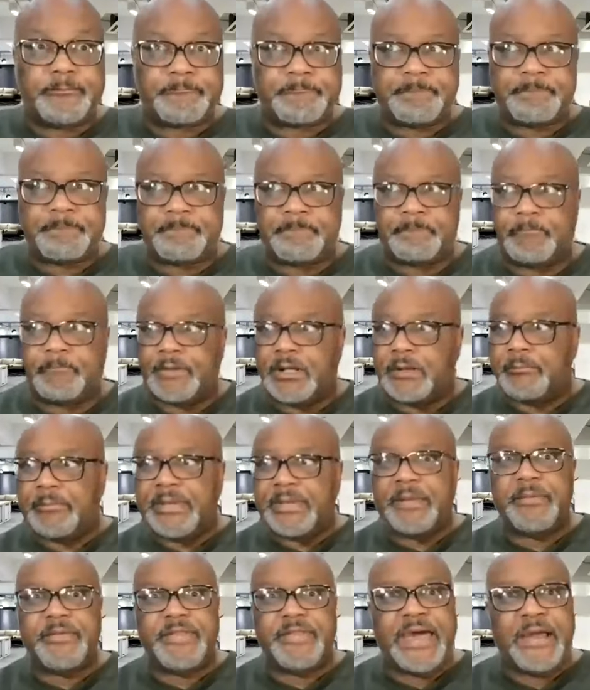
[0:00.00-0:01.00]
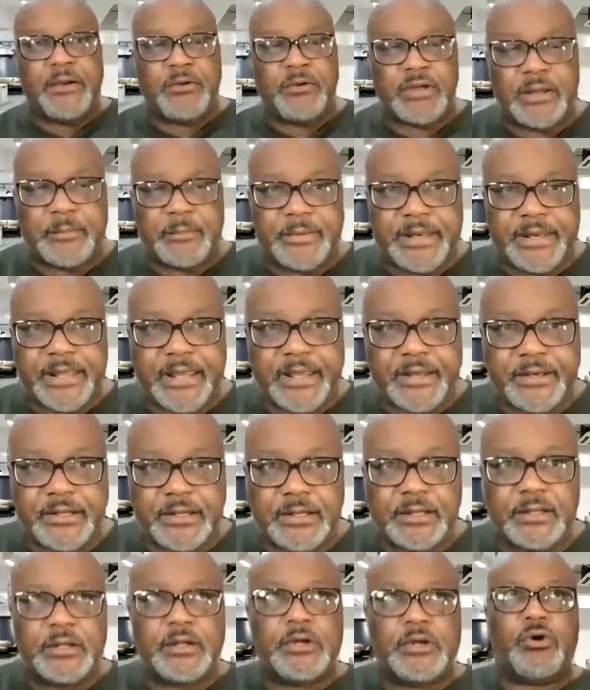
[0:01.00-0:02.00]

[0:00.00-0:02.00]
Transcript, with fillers: Hmm, maybe that'll come in handy.